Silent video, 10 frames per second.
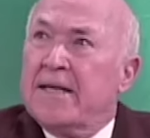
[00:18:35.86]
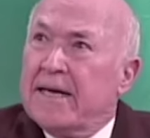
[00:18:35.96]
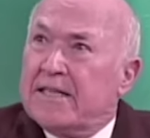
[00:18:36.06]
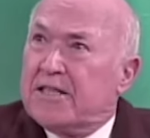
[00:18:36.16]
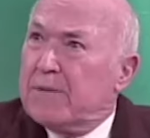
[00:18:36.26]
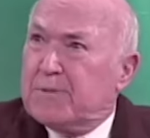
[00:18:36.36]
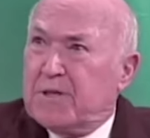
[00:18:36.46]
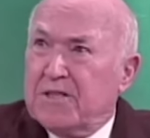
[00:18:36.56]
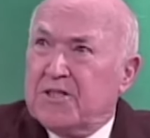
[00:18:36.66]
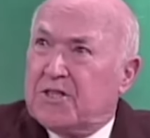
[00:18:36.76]
The
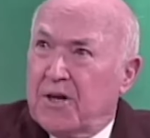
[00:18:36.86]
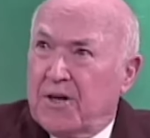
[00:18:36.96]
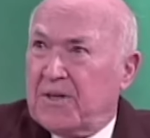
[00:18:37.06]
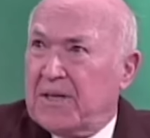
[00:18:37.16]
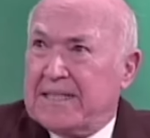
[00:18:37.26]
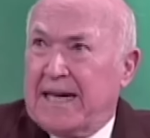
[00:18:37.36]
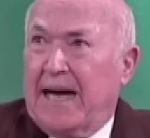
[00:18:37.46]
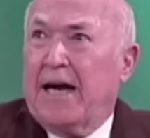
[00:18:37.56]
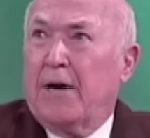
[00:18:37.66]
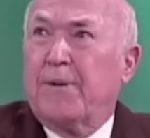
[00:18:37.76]
Egyptians took the
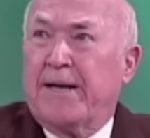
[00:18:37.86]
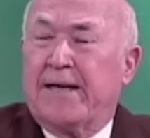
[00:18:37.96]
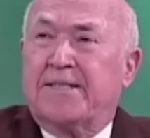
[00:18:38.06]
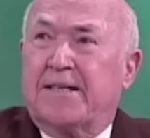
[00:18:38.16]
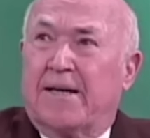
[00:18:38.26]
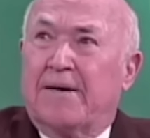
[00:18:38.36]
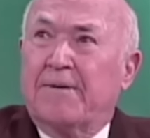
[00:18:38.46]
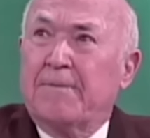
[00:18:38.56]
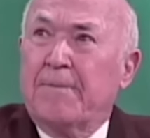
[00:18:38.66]
Sinai Peninsula.